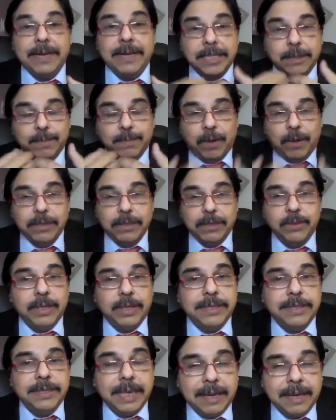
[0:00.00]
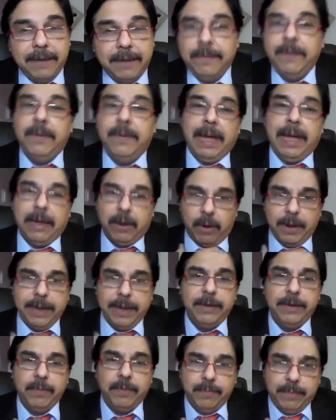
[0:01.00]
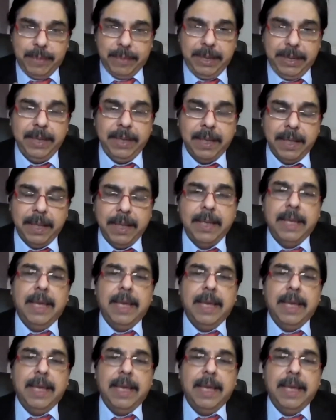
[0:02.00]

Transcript: response to the second wave, according to me,